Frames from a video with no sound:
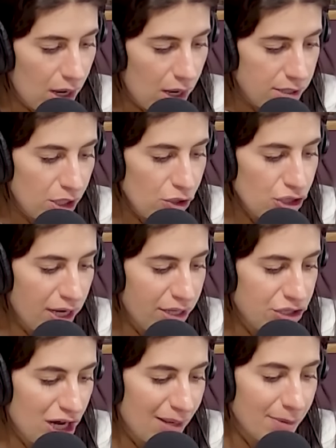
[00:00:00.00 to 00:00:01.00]
Dear J and
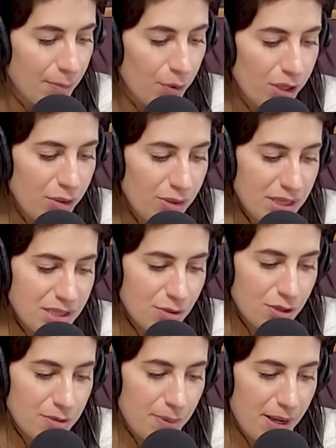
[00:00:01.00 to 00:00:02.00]
J, I'm a pretty new listener
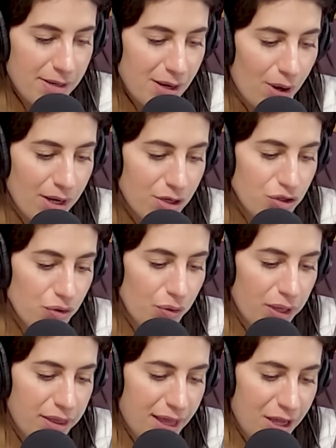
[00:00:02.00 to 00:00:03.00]
to the pod, and I want to
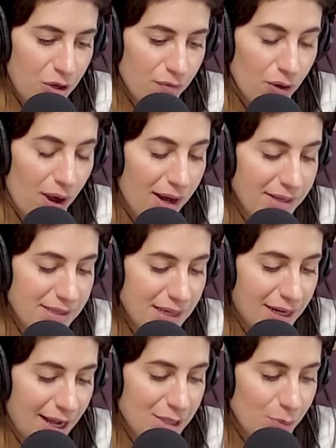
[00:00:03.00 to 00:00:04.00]
truly thank you for your honesty
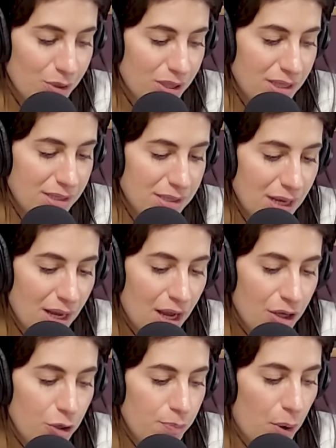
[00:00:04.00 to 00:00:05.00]
and expertise
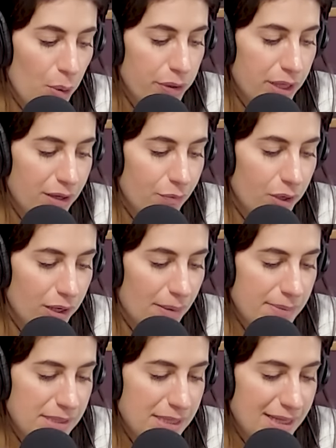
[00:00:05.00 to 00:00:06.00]
you both give when it
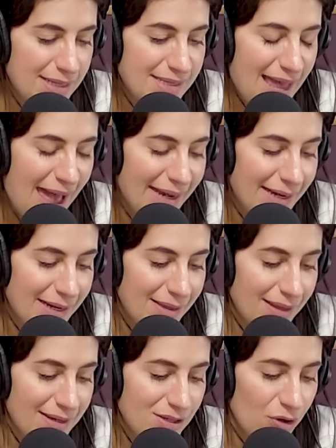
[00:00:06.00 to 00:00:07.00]
comes to the insanity
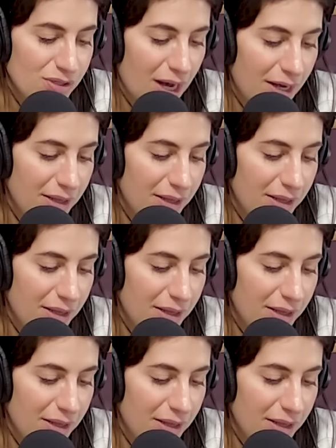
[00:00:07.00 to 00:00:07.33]
that is our dating